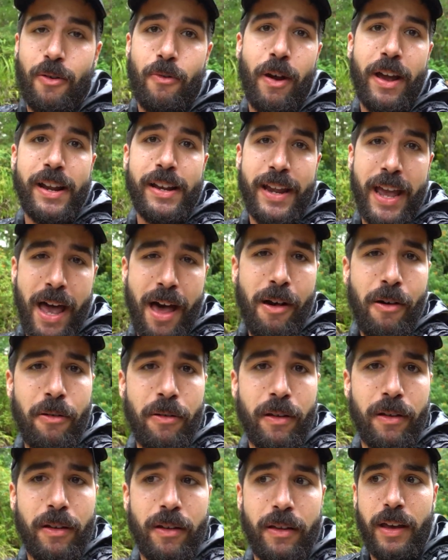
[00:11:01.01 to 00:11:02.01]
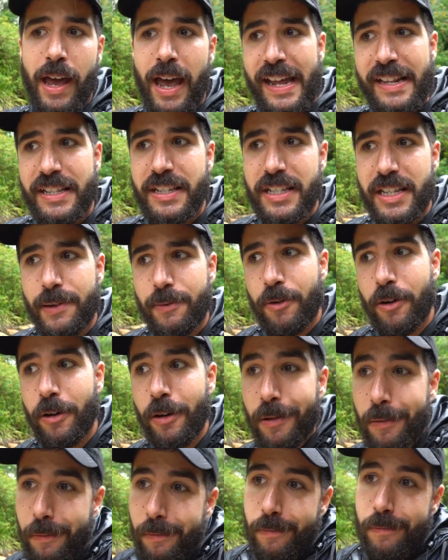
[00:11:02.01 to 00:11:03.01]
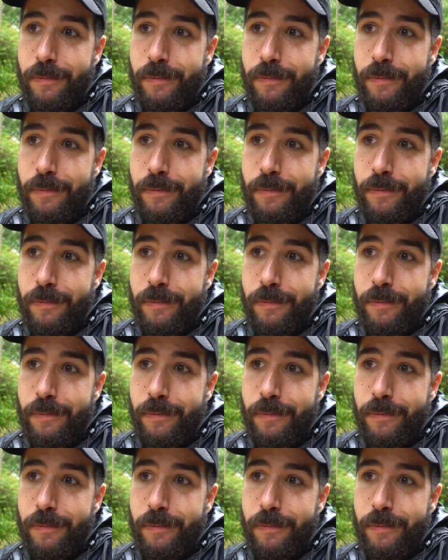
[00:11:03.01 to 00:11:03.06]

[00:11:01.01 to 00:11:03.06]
right now at Disney World,